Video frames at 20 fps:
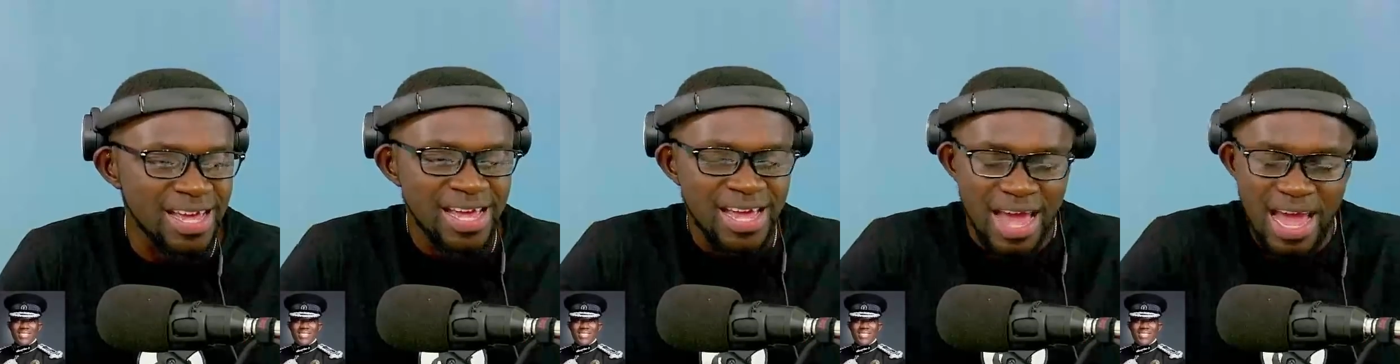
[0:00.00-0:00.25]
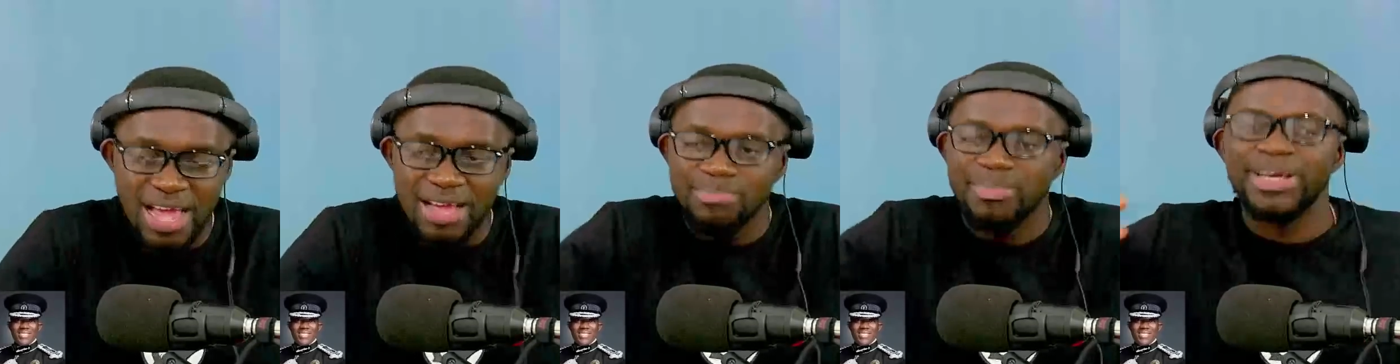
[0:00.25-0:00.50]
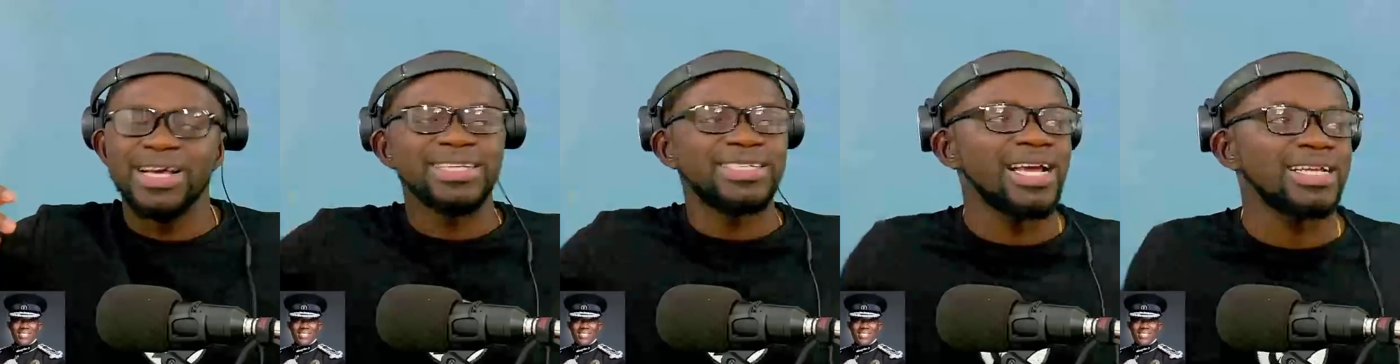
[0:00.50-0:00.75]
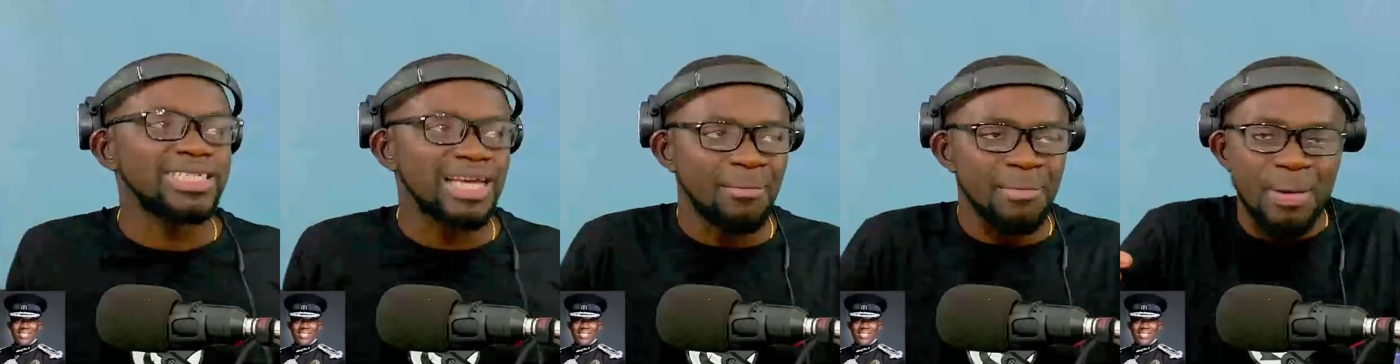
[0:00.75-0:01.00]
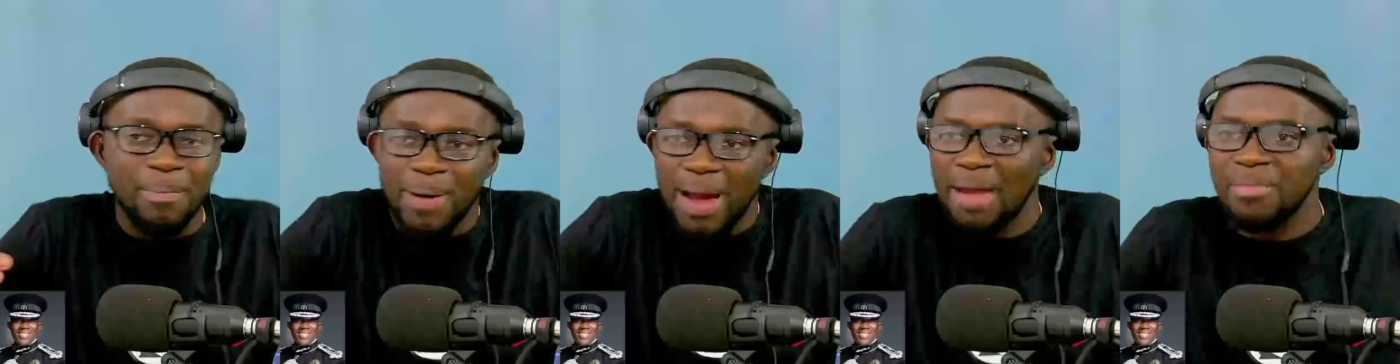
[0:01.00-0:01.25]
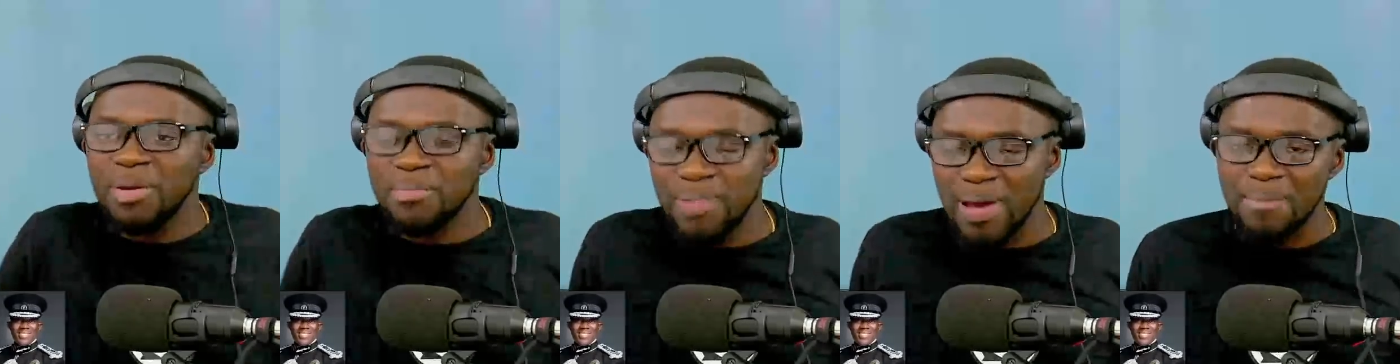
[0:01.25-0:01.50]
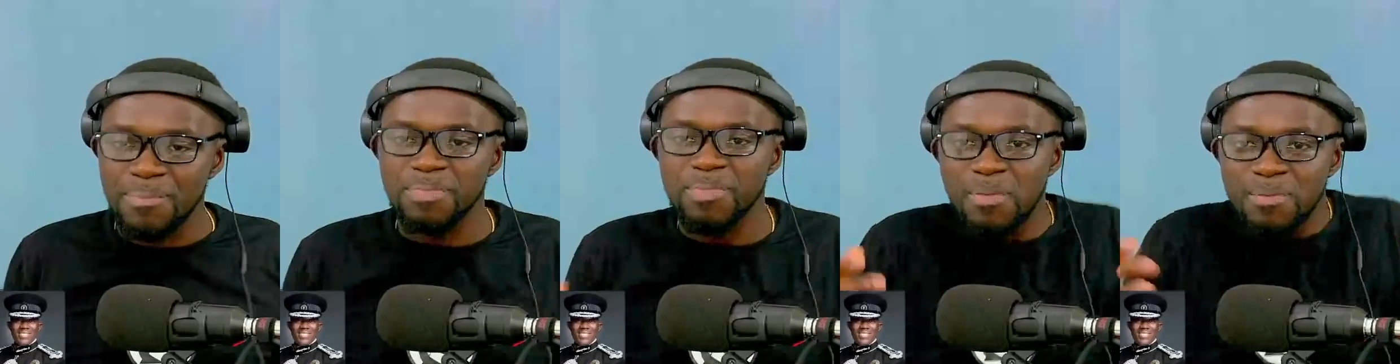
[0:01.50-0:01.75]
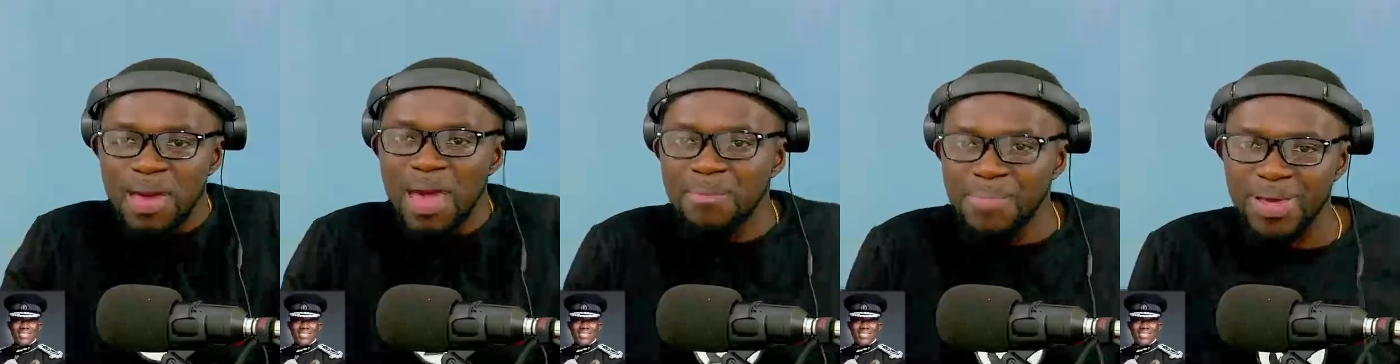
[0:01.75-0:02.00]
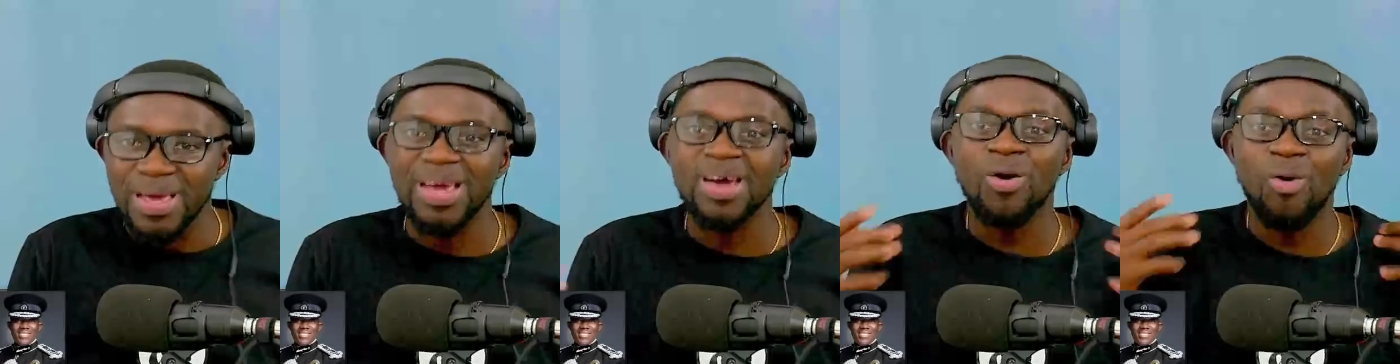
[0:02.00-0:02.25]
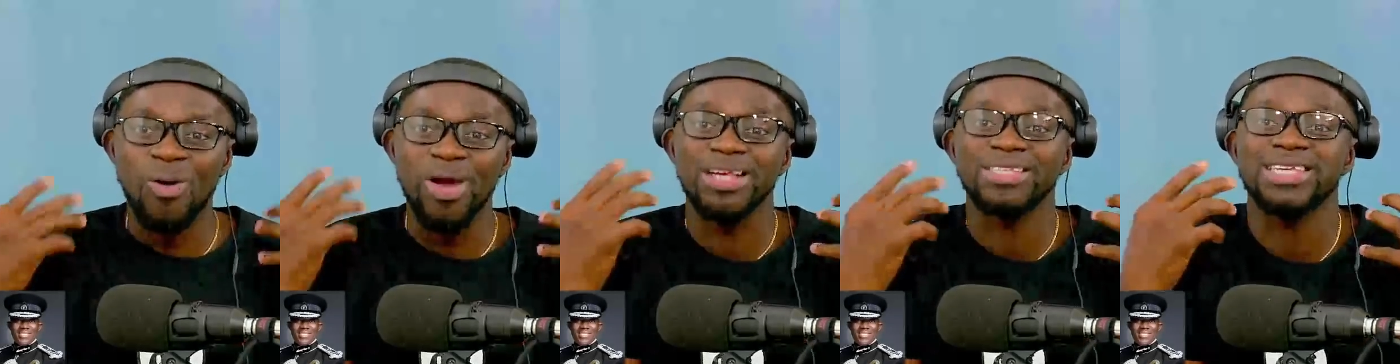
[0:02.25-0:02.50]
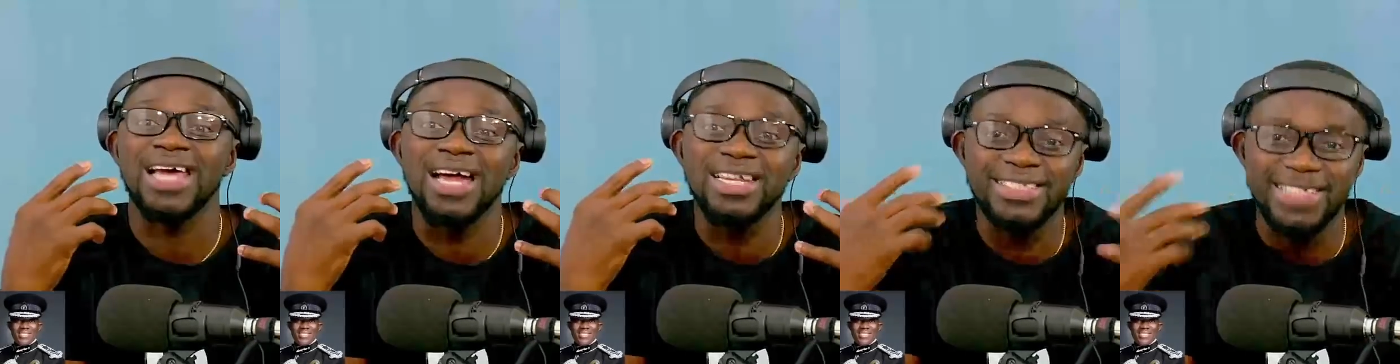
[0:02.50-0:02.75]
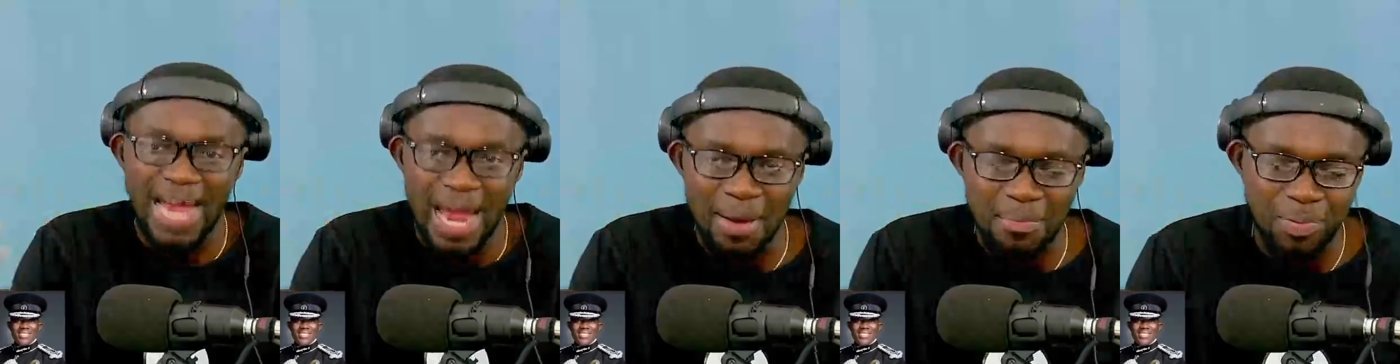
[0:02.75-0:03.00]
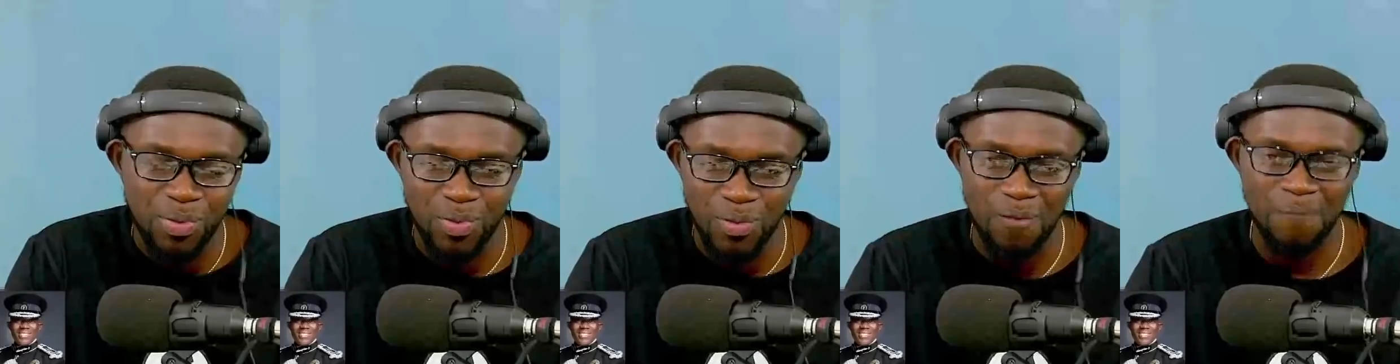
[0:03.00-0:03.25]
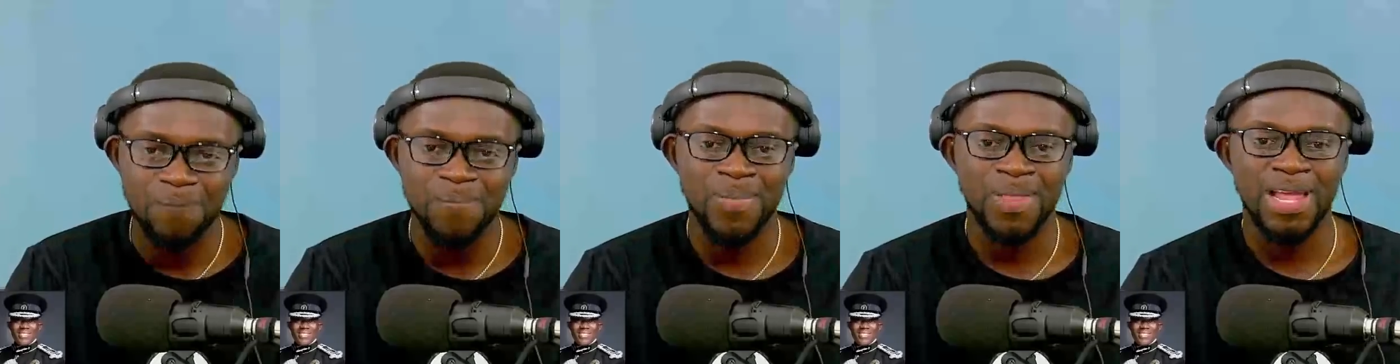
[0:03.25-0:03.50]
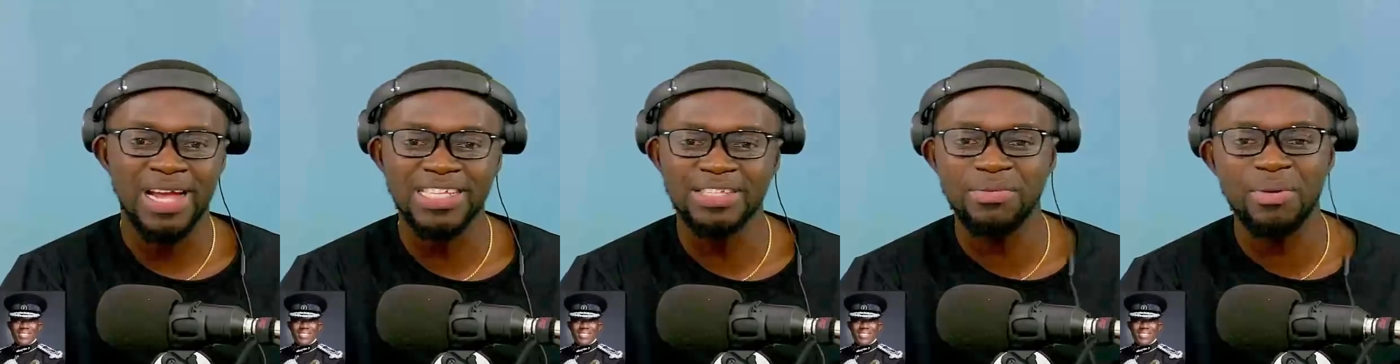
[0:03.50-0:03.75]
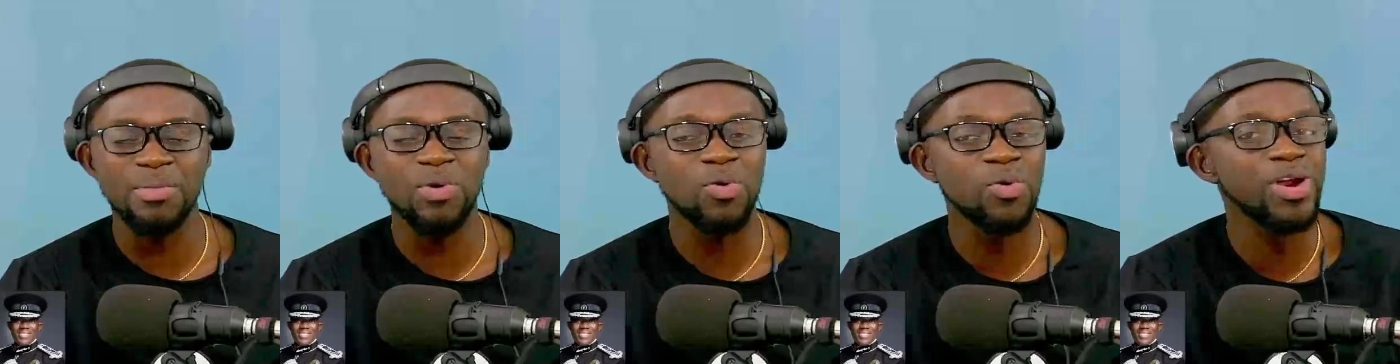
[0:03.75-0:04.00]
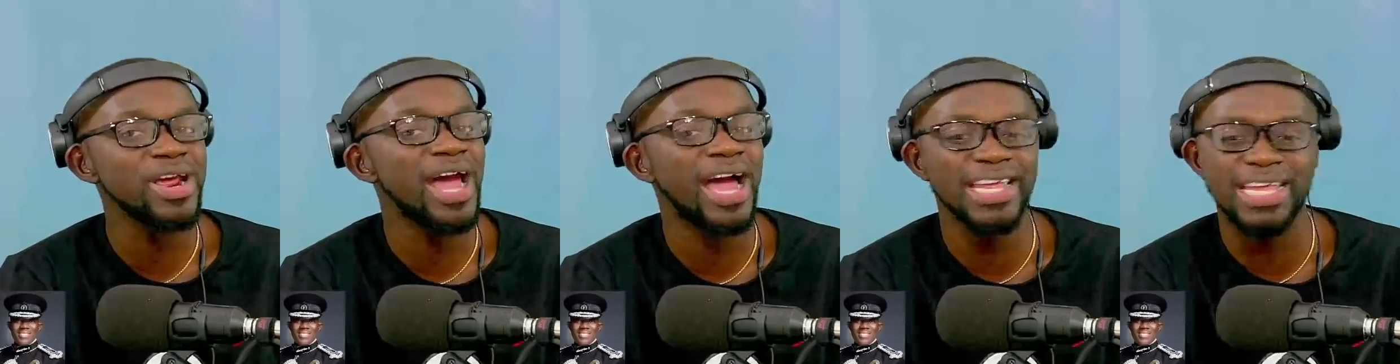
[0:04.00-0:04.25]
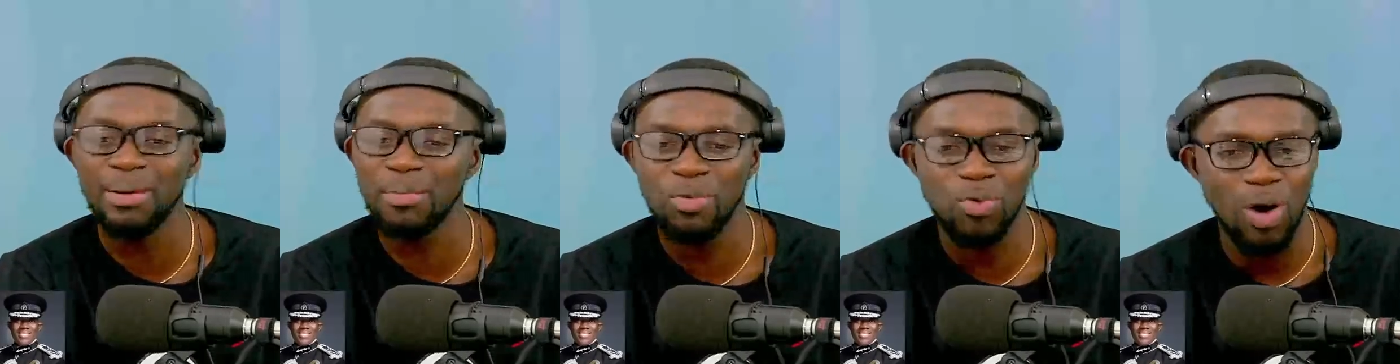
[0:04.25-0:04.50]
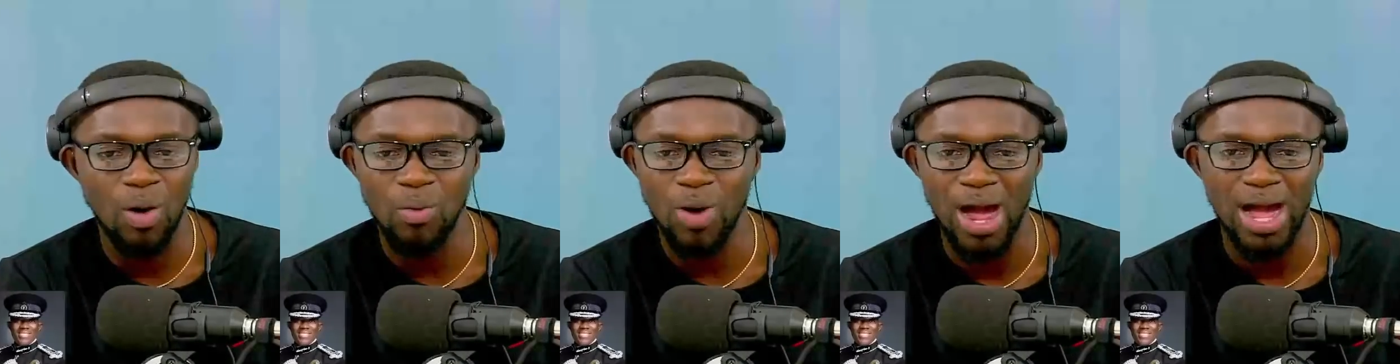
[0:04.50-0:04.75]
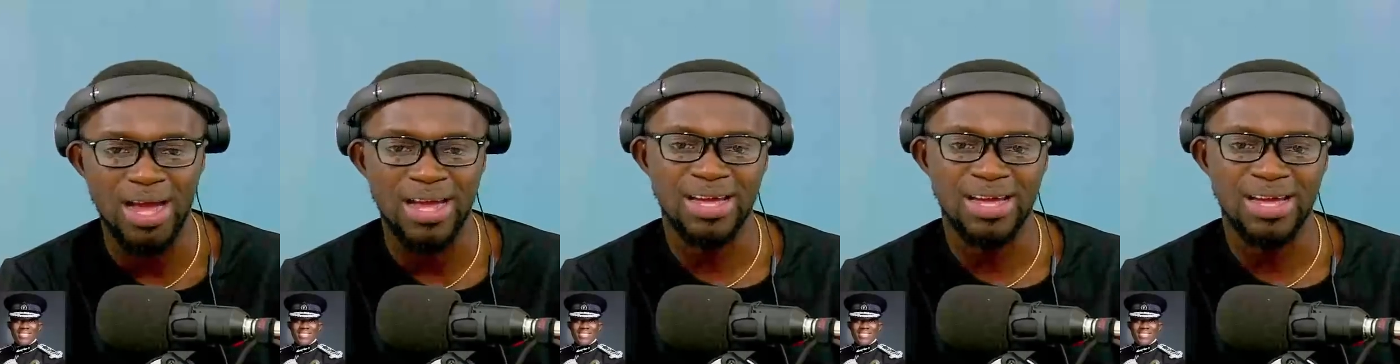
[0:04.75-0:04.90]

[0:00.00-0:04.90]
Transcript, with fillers: hey, may Shatta me by me baby, or a sad type or not. It may be who I am one.